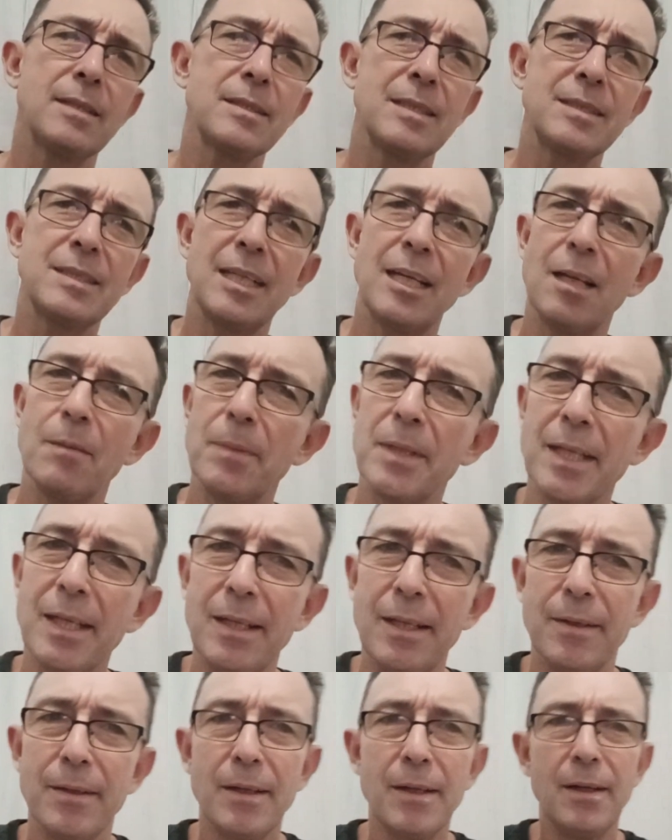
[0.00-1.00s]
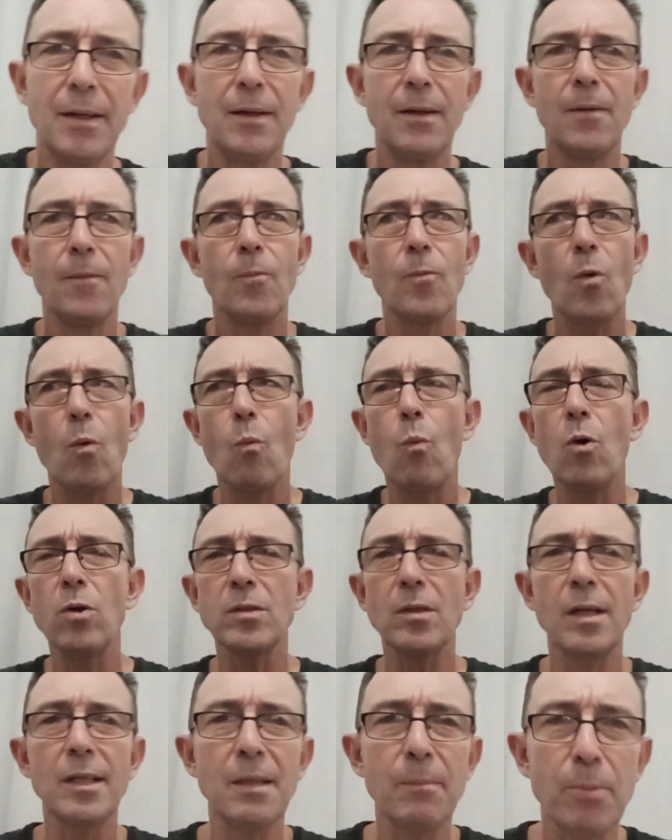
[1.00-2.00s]
as I said at the beginning,
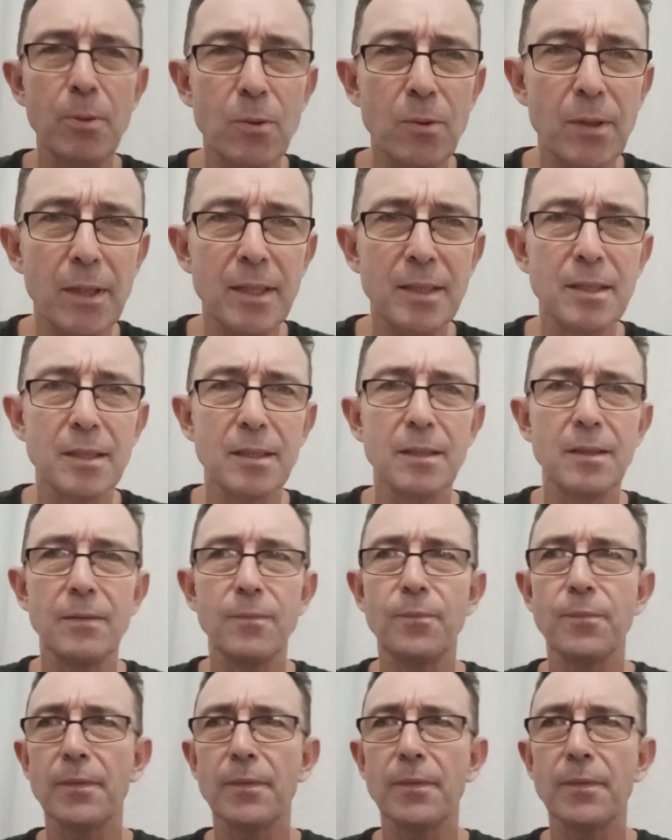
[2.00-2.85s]
was I deported?